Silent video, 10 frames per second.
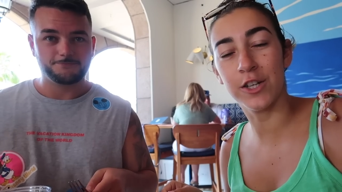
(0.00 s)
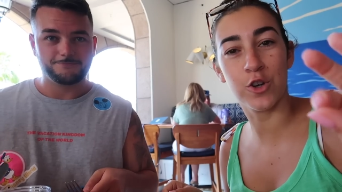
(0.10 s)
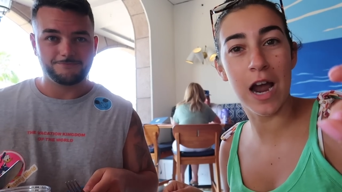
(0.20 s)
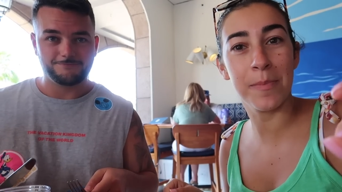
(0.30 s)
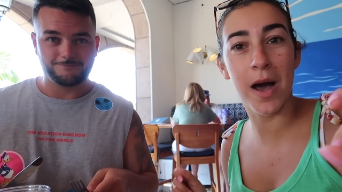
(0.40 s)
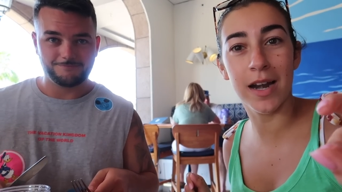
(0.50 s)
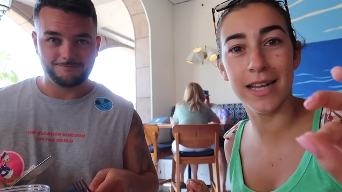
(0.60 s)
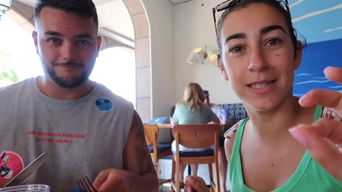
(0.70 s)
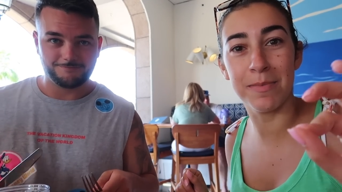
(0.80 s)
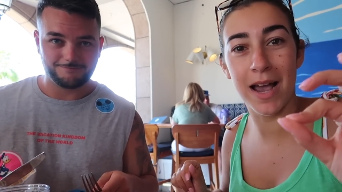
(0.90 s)
Speaker 1: The tripod
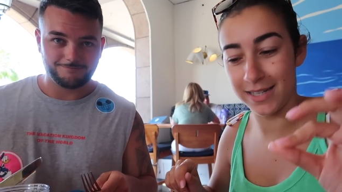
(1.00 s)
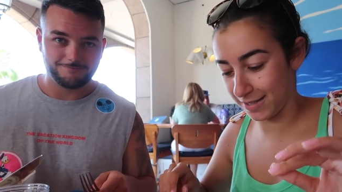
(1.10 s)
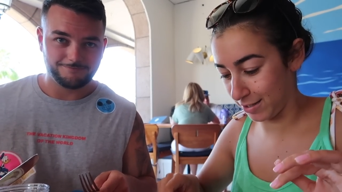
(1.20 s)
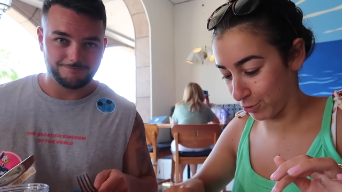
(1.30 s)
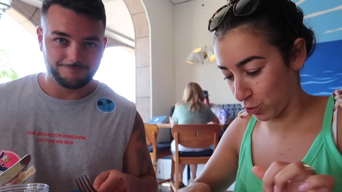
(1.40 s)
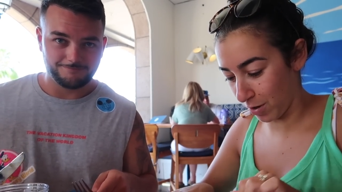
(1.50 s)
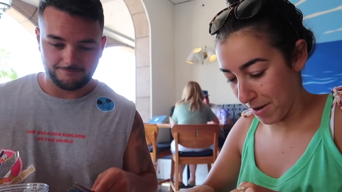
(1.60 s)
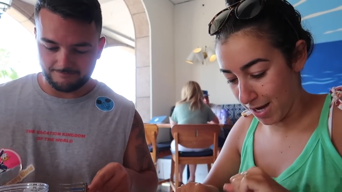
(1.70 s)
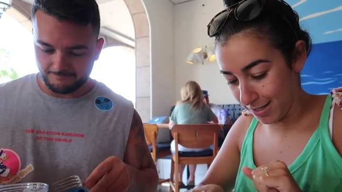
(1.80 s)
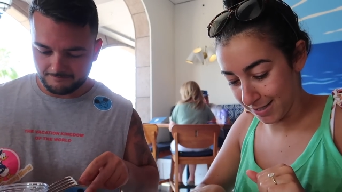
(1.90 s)
is my Disney Resort
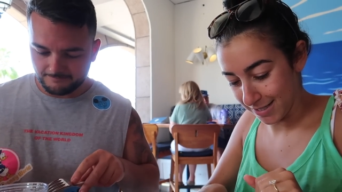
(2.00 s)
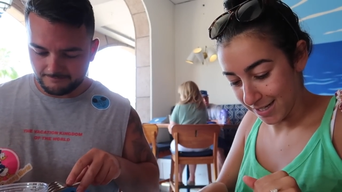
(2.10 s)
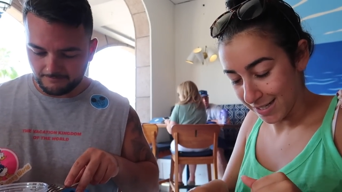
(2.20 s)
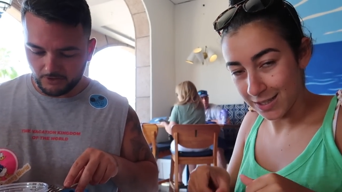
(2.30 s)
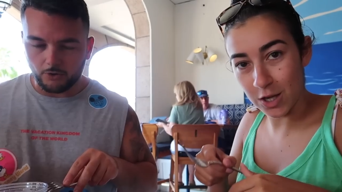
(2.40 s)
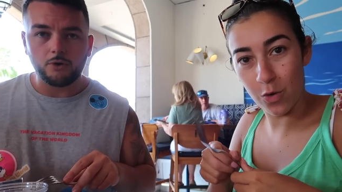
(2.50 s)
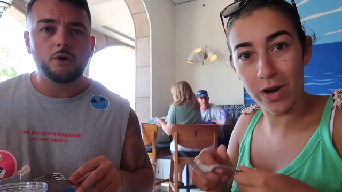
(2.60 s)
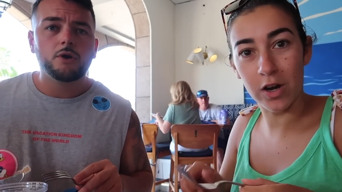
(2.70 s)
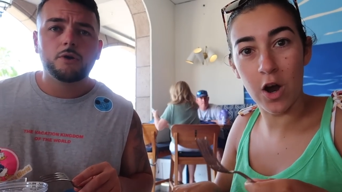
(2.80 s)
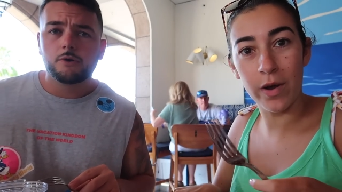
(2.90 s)
mug. So we
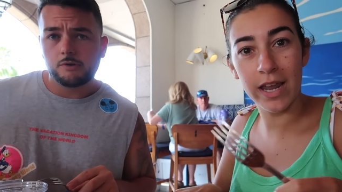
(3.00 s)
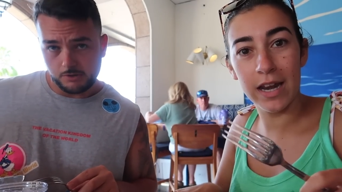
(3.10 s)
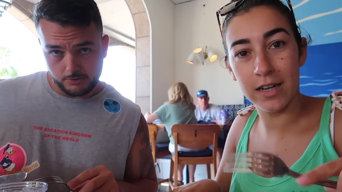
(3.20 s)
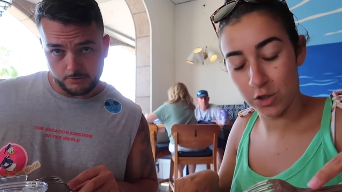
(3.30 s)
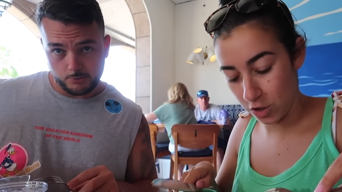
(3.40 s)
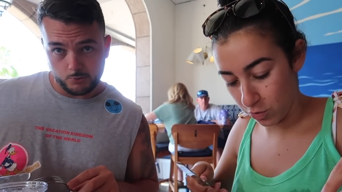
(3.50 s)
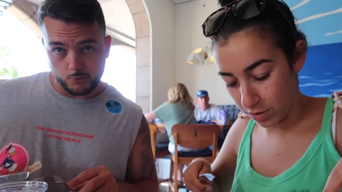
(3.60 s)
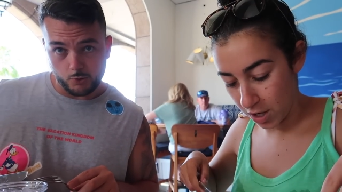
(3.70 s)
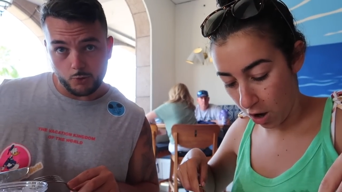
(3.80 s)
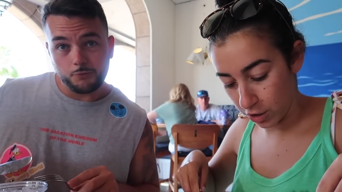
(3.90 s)
are going into
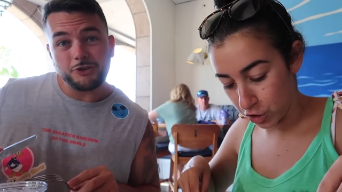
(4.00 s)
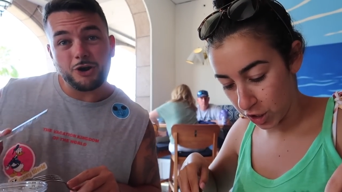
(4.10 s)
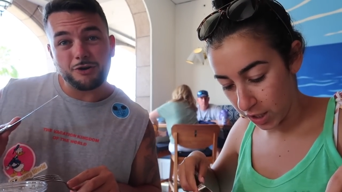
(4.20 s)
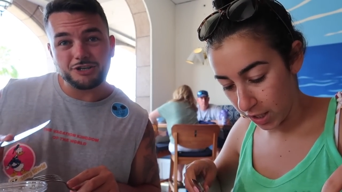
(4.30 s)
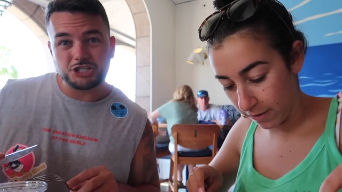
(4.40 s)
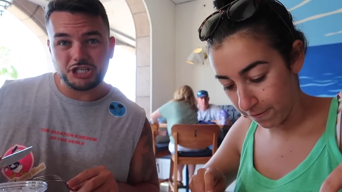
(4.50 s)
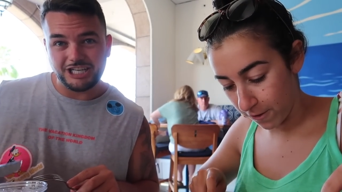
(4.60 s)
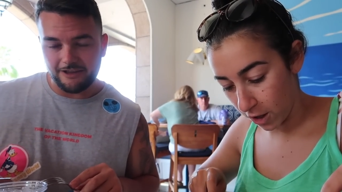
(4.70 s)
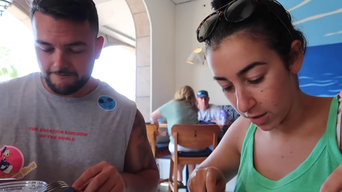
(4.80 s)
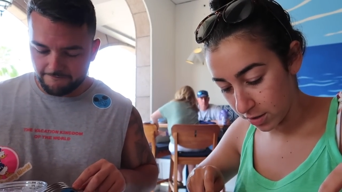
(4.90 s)
the arancini,
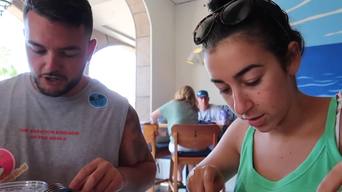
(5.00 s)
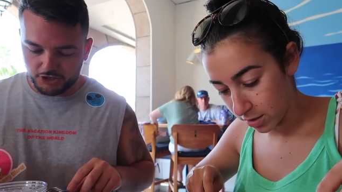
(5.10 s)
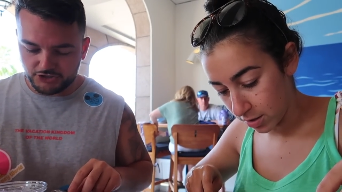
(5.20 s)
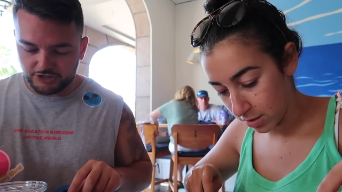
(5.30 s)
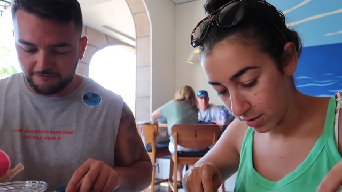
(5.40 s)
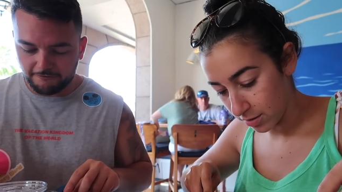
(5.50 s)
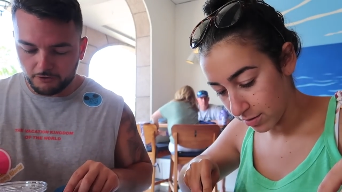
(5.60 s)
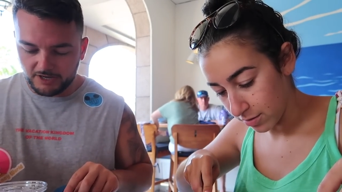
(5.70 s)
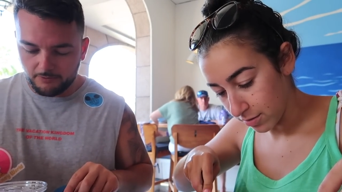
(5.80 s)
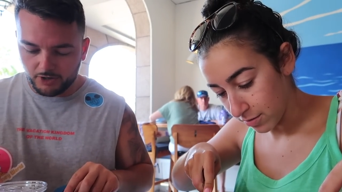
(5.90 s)
arancini
Speaker 2: first. first. Food
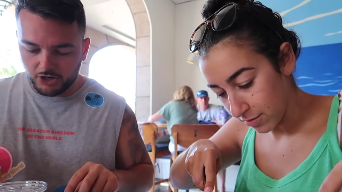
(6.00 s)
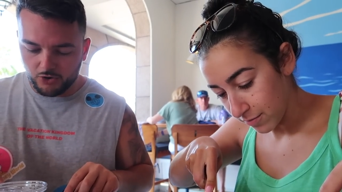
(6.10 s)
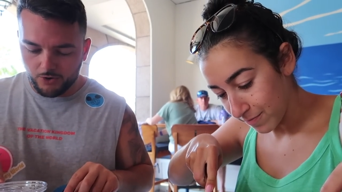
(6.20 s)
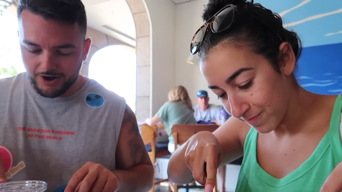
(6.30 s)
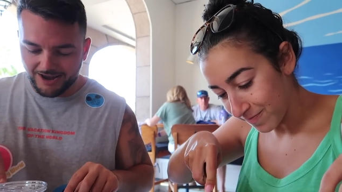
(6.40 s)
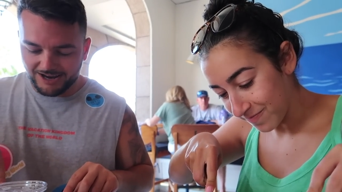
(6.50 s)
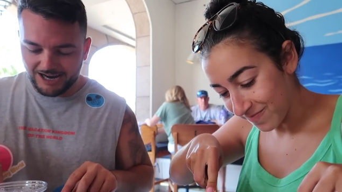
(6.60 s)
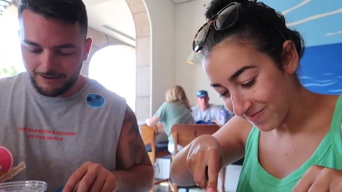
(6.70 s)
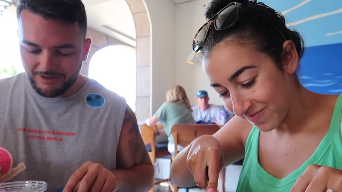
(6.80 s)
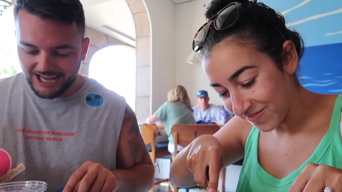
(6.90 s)
Network Corey
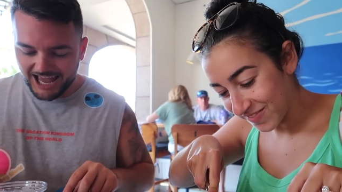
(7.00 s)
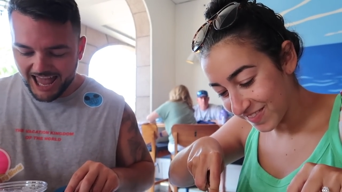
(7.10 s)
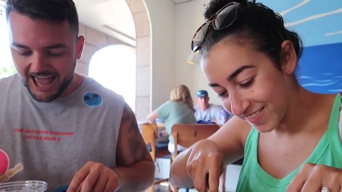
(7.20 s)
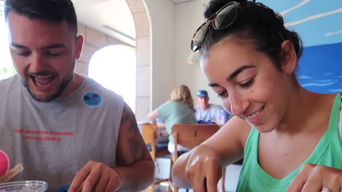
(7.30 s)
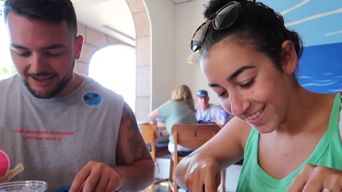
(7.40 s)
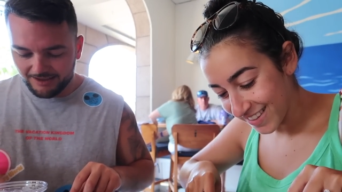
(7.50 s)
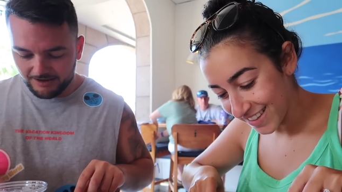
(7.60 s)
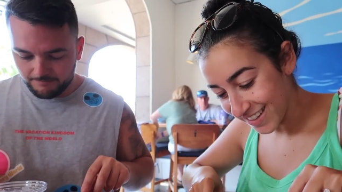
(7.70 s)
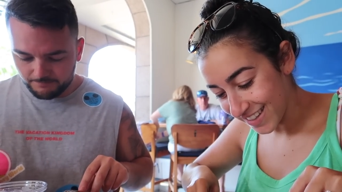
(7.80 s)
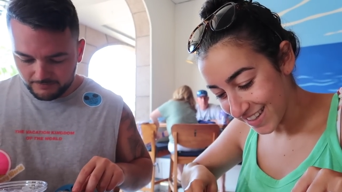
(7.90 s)
coming at
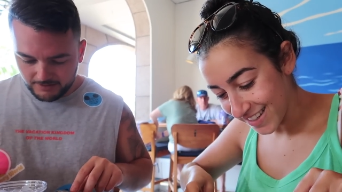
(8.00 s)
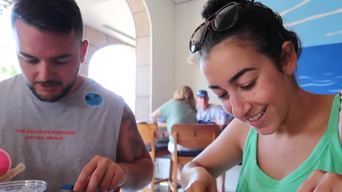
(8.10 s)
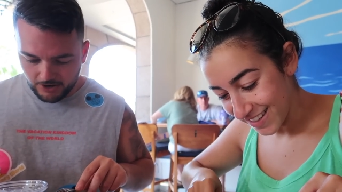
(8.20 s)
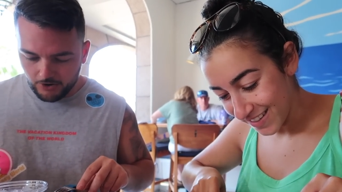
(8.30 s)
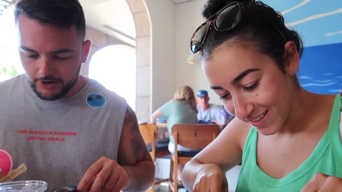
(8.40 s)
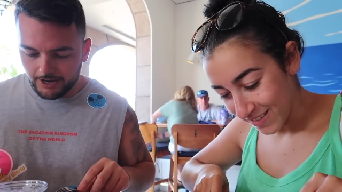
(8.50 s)
you. Oh